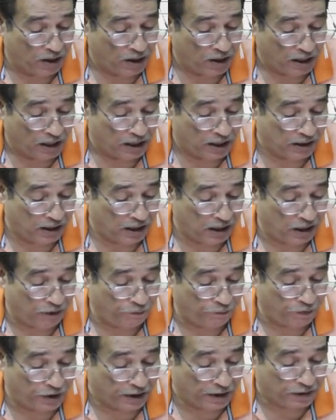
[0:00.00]
And in
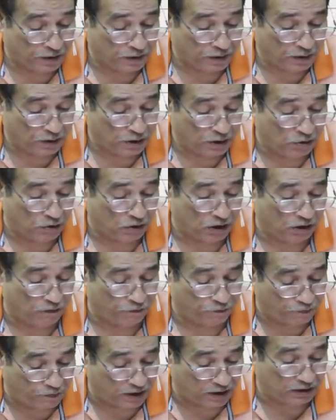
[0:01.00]
fact, you can
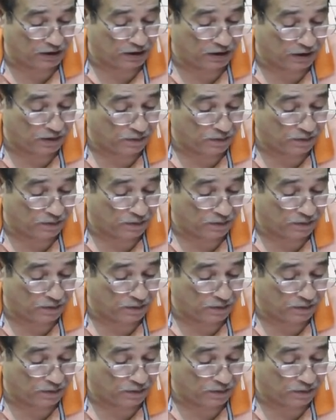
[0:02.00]
further